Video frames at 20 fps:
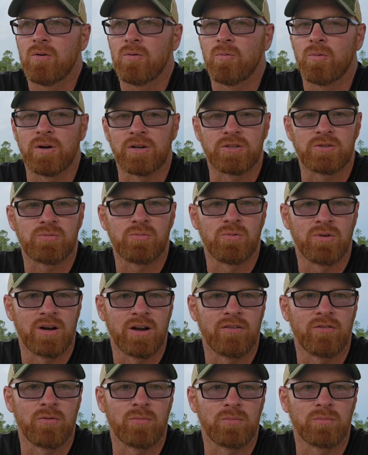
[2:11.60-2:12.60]
which one
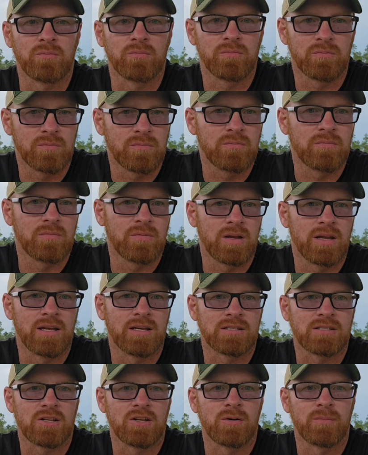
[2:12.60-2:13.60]
of them
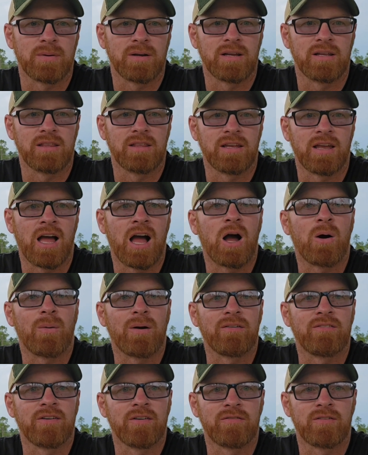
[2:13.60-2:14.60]
is going to be the
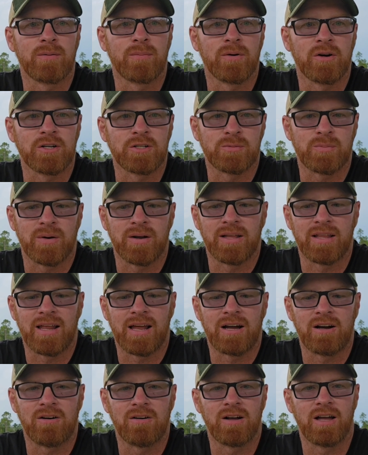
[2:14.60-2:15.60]
Highway 50 bridge bringing
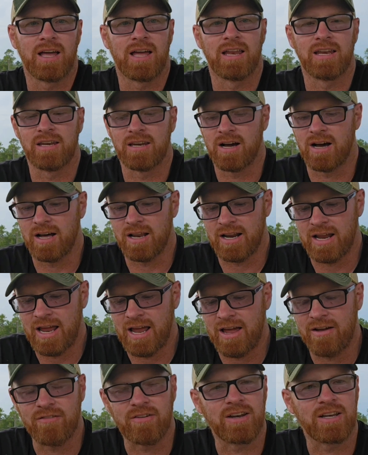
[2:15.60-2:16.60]
out and not
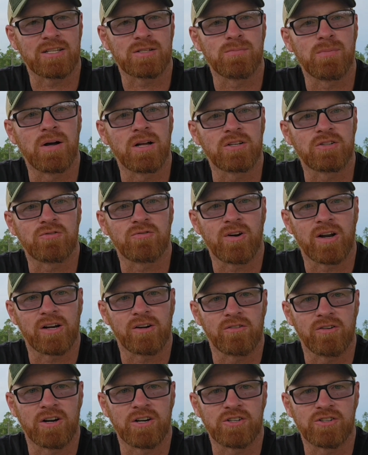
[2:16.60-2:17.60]
having as much
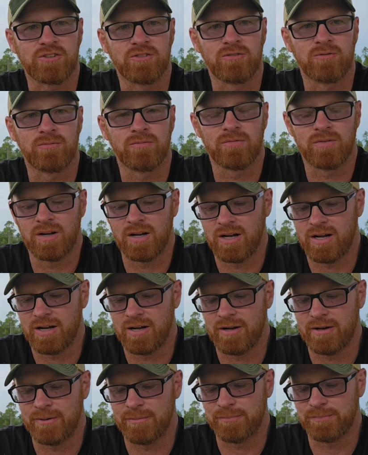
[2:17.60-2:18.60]
recreational
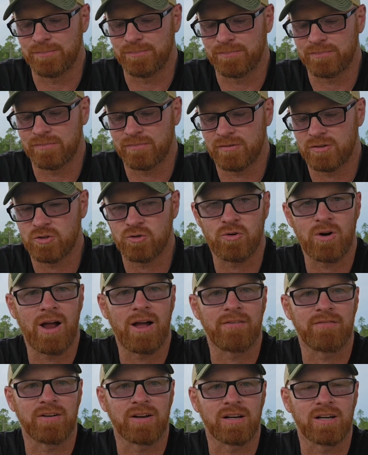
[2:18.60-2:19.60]

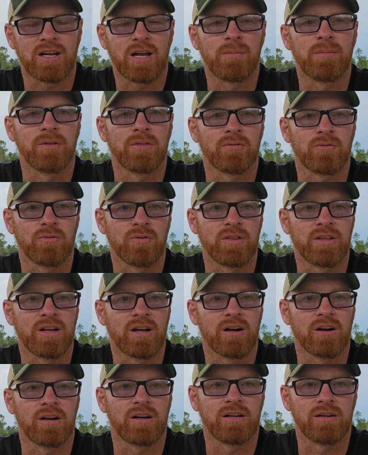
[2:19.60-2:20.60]
traffic coming through the
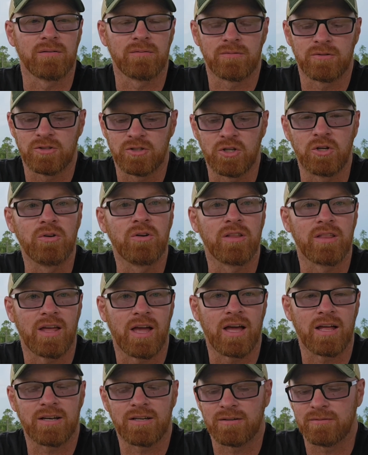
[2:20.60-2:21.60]
area due to
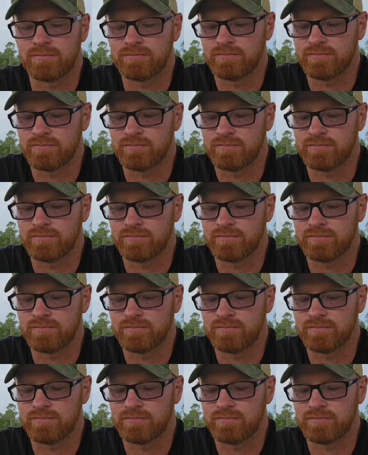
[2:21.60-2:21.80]
that.